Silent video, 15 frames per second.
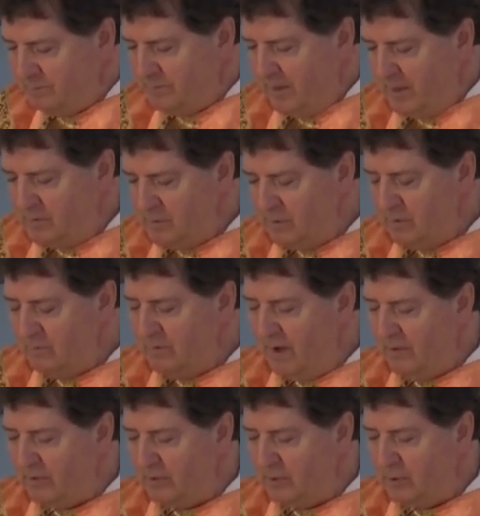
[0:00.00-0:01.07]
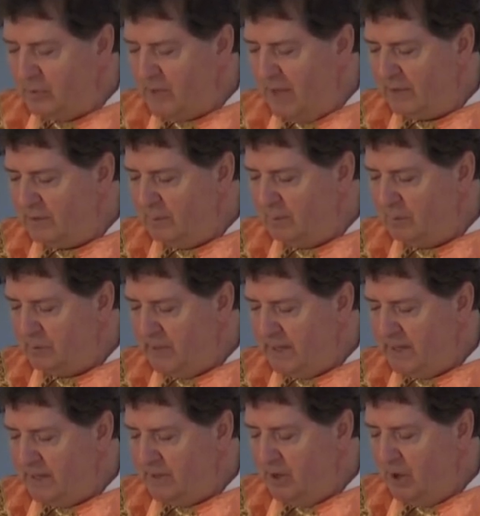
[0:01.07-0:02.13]
So the father goes out to
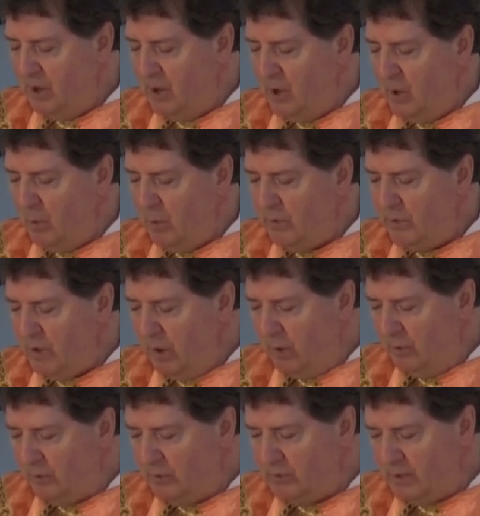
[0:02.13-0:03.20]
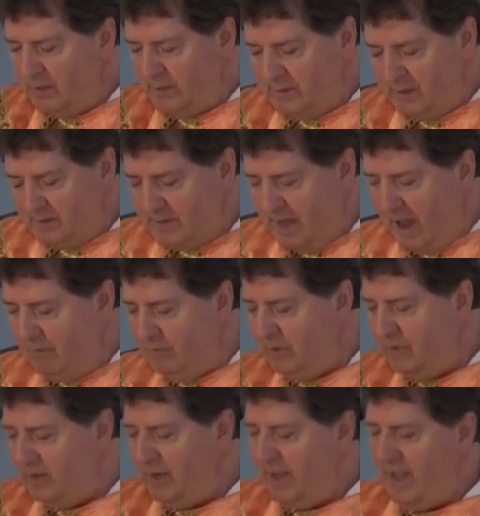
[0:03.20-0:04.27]
plead with the older son and says,
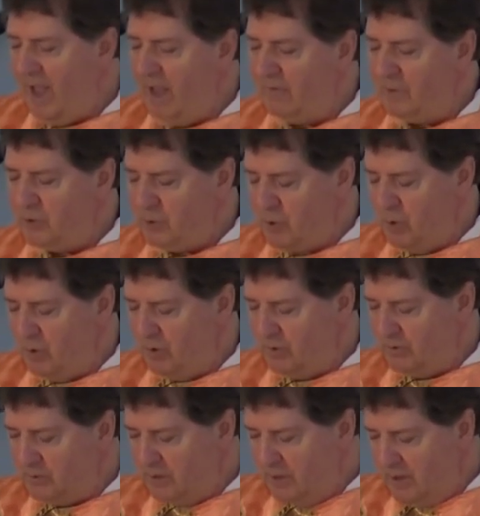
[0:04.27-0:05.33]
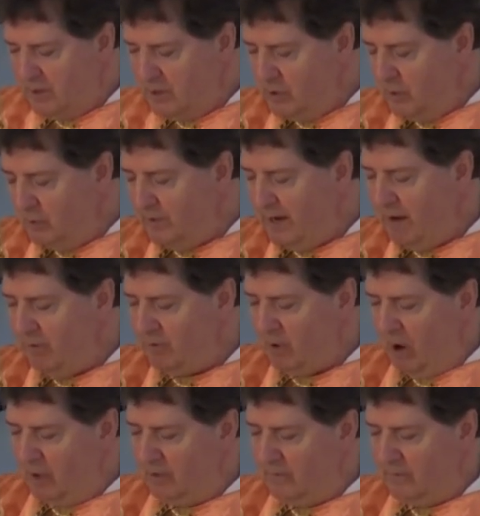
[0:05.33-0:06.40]
Everything I have is yours. You'll inherit
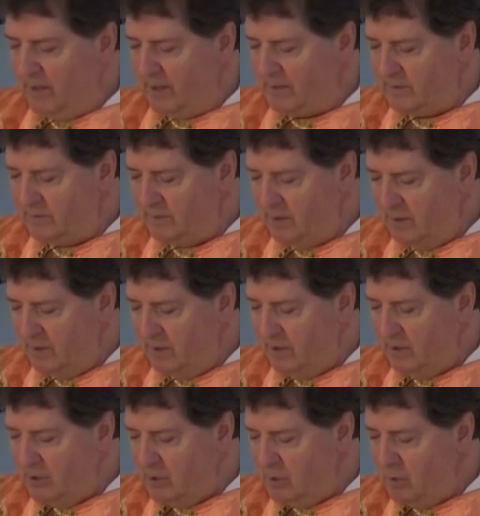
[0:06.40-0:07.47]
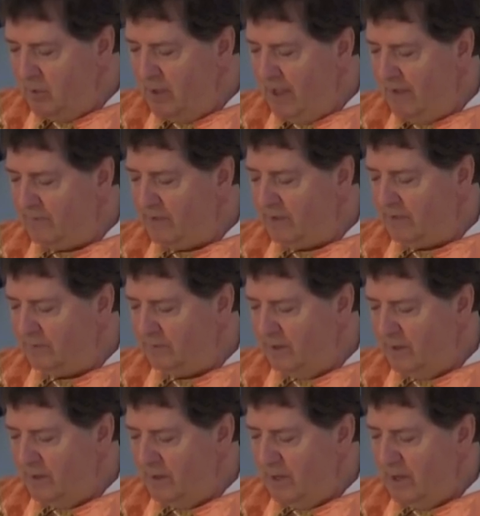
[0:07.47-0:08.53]
all of this. You will have this.
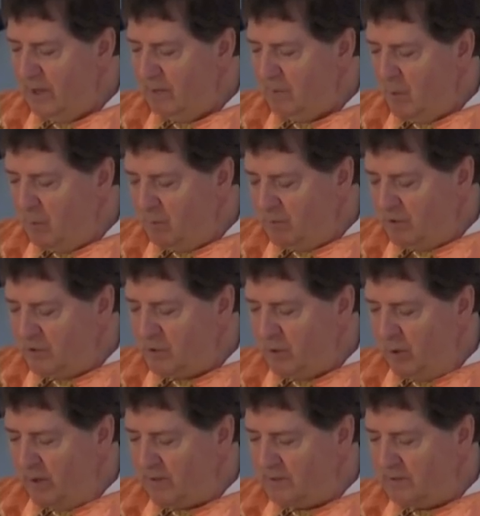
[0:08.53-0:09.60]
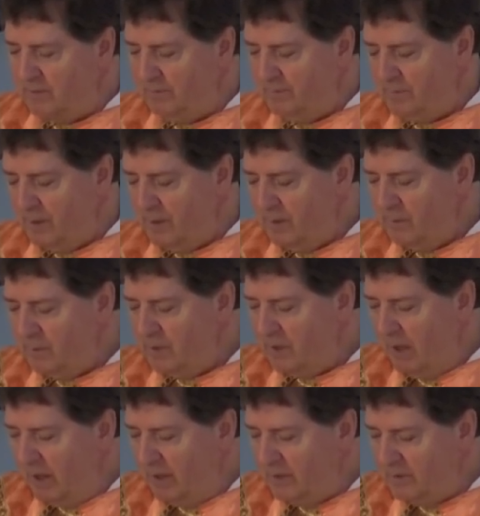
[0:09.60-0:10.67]
But rejoice
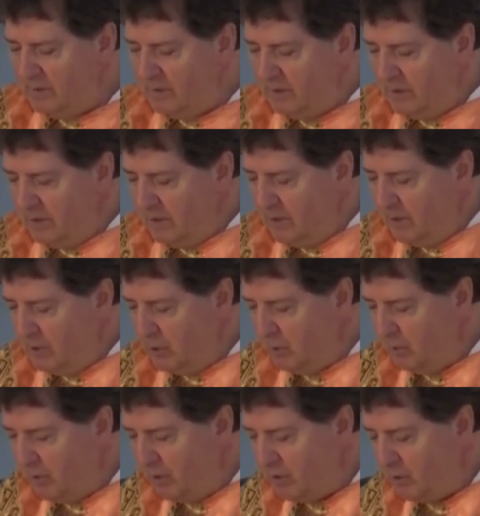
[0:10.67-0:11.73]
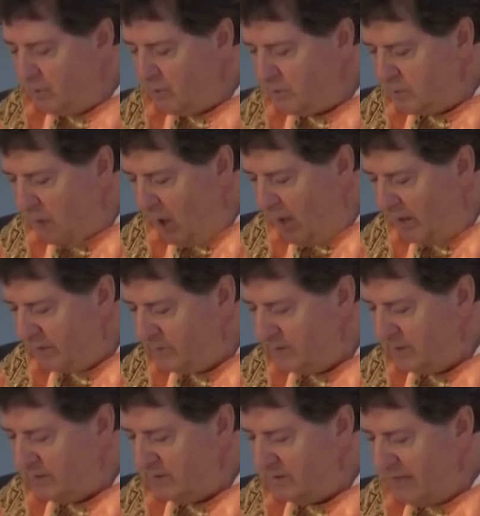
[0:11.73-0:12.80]
because your brother was lost
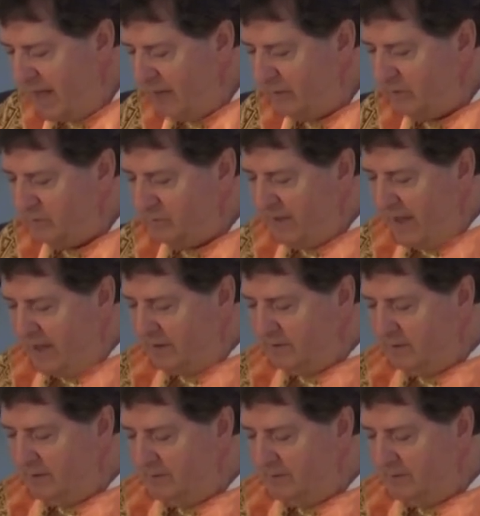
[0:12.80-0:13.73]
and is now is found.